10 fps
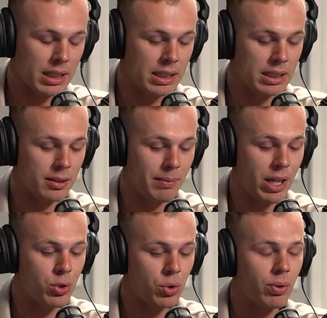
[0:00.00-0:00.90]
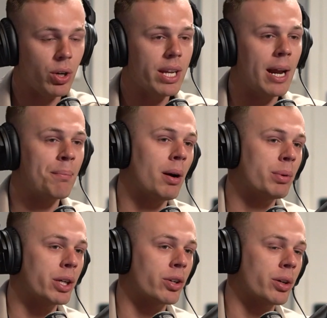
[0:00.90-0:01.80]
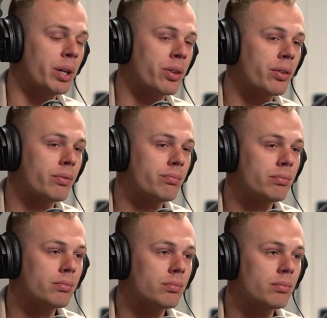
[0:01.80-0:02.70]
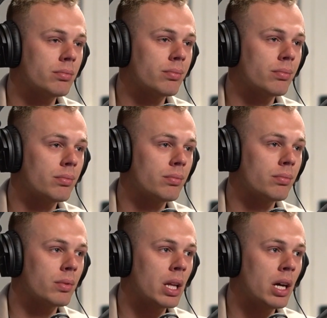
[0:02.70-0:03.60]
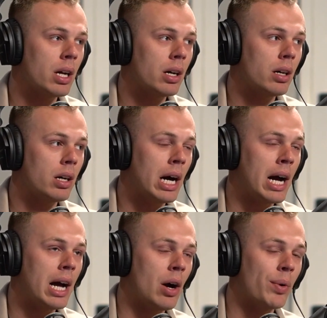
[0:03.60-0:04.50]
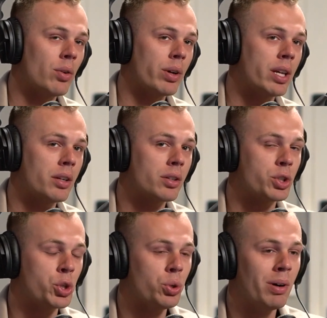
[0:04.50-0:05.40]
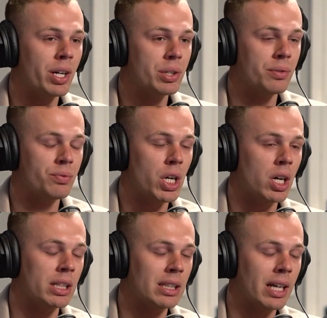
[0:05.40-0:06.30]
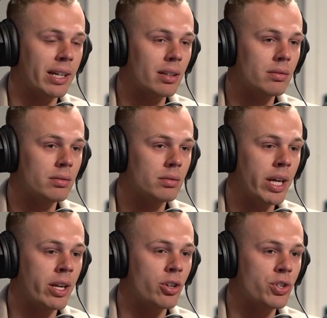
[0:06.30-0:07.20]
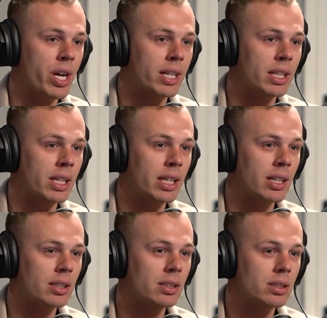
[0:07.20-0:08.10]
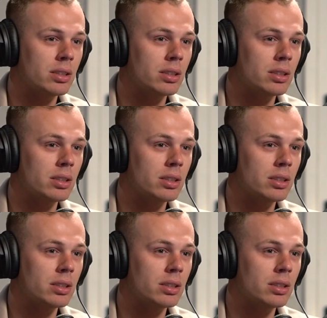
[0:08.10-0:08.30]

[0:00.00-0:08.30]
um introverted I'd probably agree with. Okay. I we don't hear too much of John like interjecting. It's a, a, tough